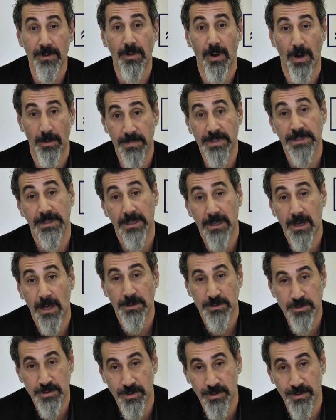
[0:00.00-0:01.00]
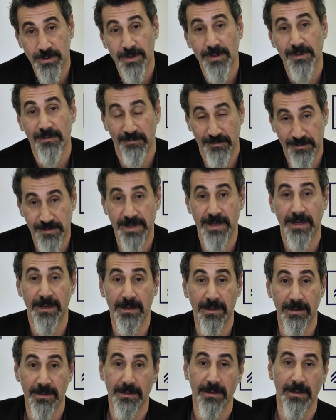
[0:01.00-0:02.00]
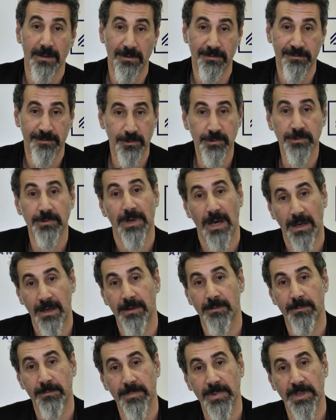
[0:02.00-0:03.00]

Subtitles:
Armenian culture via a food item,